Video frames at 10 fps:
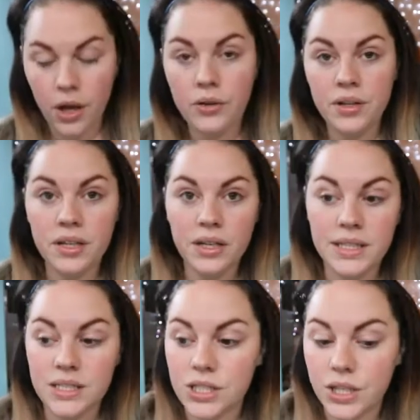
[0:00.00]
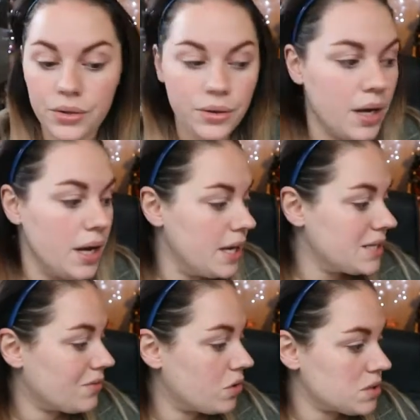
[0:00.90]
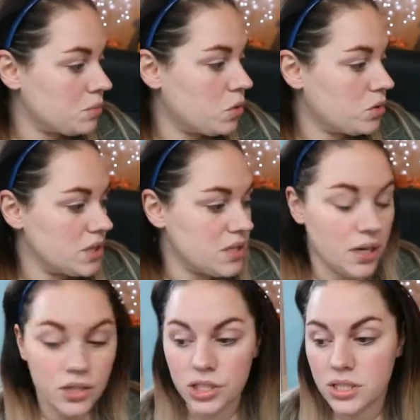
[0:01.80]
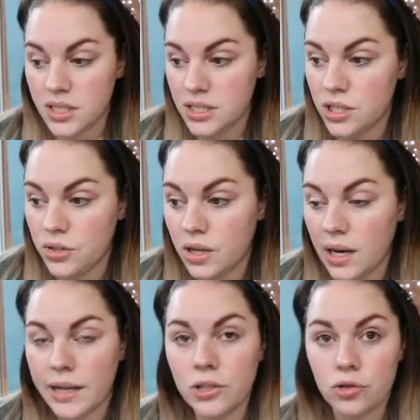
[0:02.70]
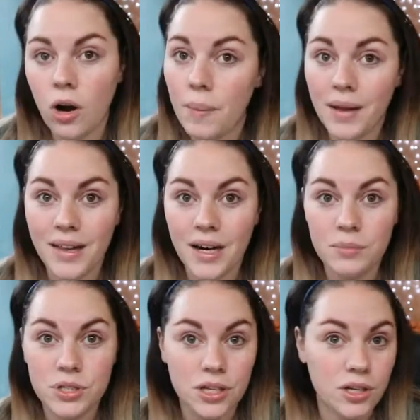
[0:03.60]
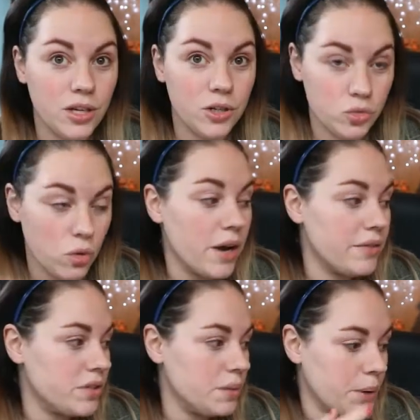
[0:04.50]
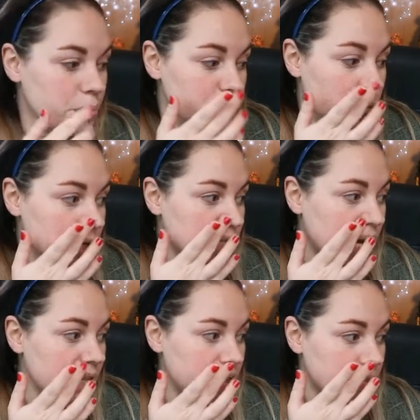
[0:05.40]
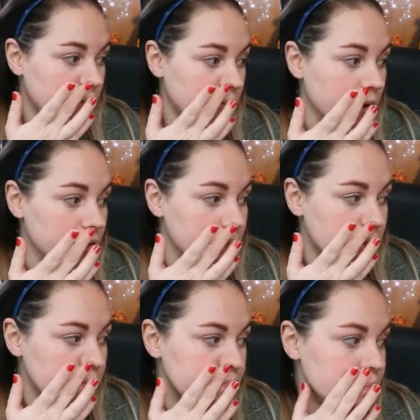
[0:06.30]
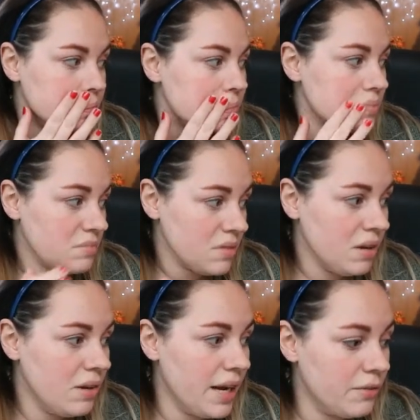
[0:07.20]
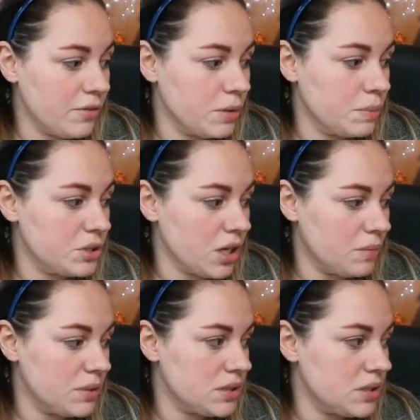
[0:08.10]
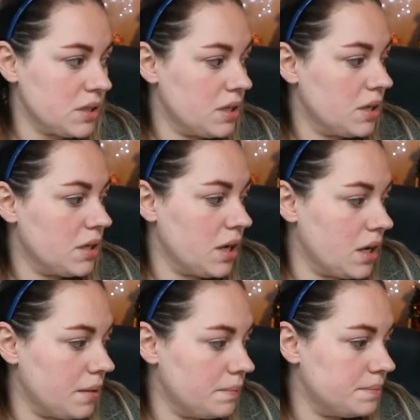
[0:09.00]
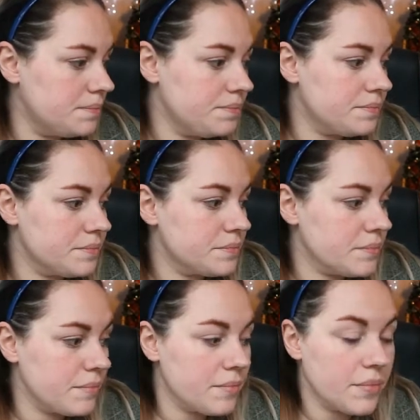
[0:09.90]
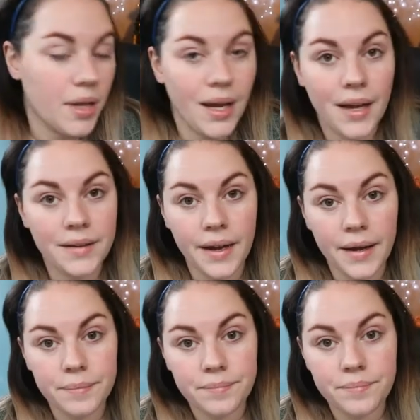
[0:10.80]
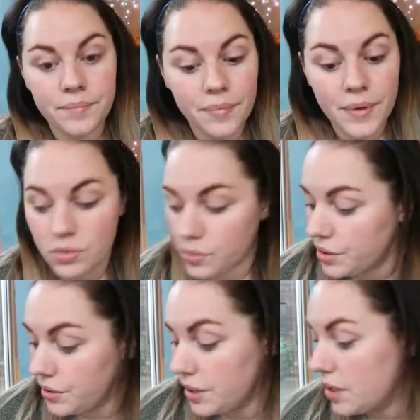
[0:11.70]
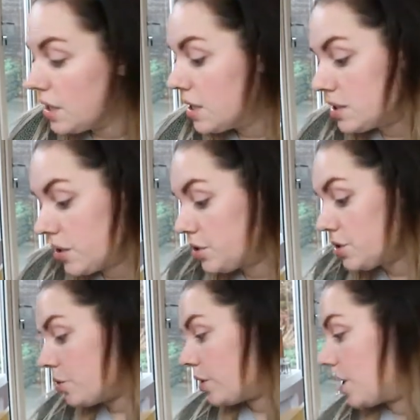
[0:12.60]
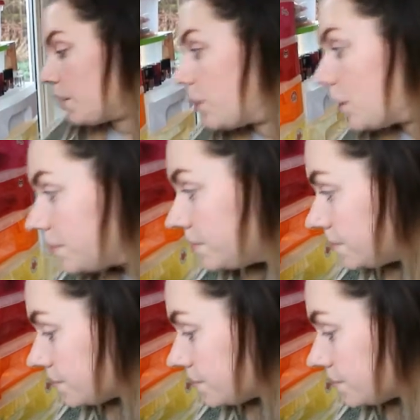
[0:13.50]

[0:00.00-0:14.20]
only thing I need to do is I've got some orders and I just need to do the click and drop, and then I'm just going to drive to the post box at the end of the road in full pyjamas, and yeah, that's what we're doing. So I just thought I'd come on